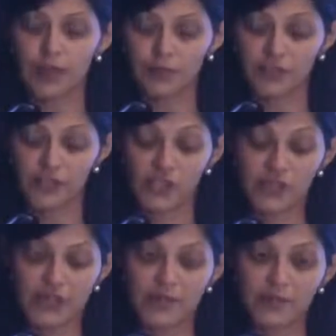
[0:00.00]
provision
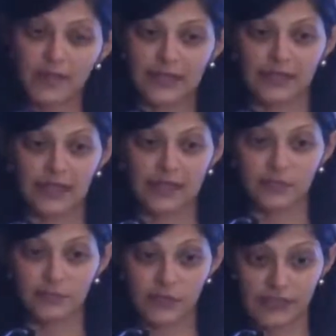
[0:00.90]
in the Patents Act
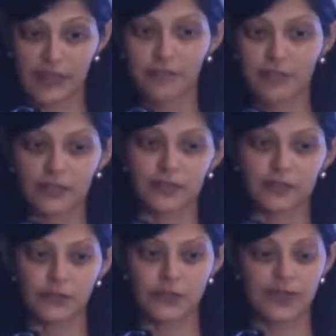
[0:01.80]
for a second medical
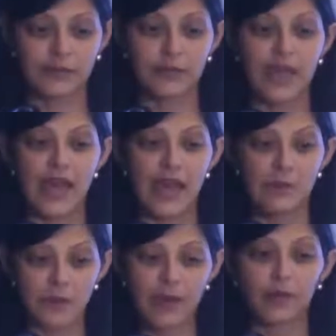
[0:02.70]
use claim,
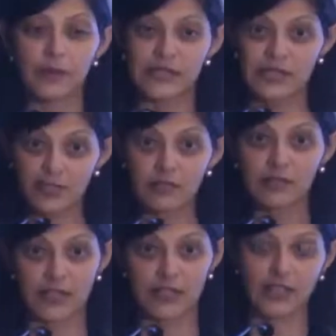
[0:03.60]
but we still
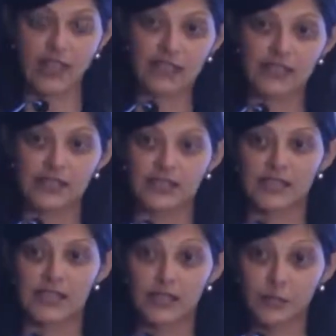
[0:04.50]
recognize
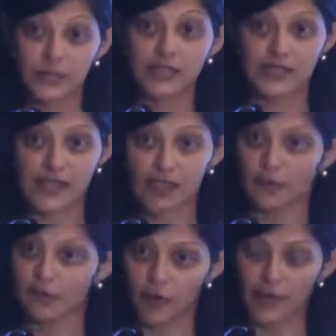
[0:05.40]
the Swiss-style
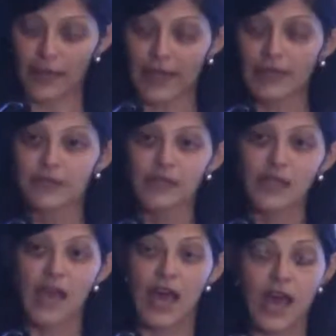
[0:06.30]
format,
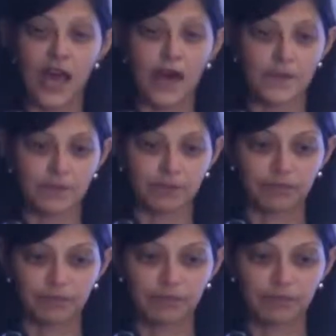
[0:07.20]
and